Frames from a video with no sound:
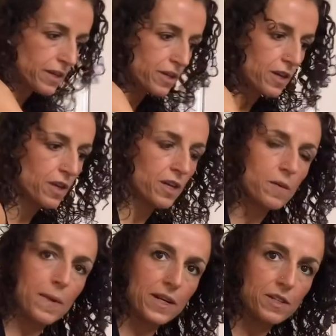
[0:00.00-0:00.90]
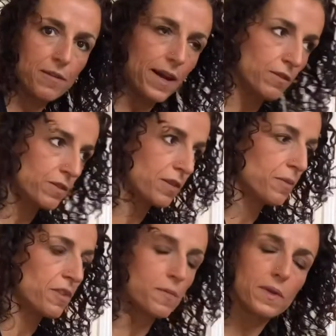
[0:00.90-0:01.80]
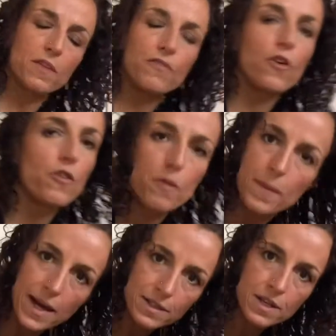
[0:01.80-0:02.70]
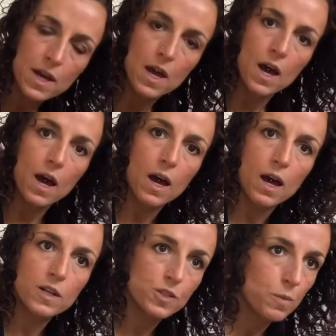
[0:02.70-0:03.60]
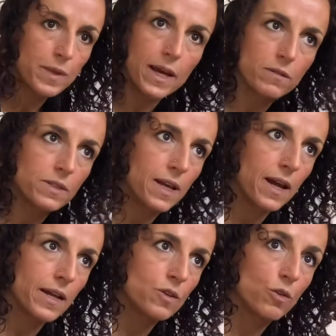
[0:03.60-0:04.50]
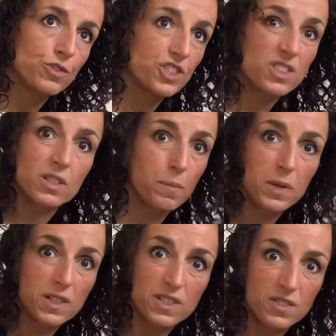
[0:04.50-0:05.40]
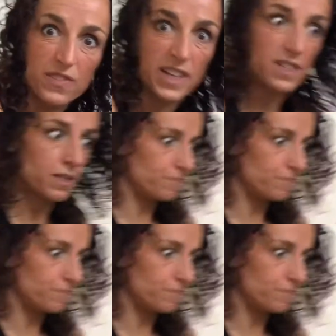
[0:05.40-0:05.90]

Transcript: your band around, whether it be the foot of a bed, something outside, or just a person's feet.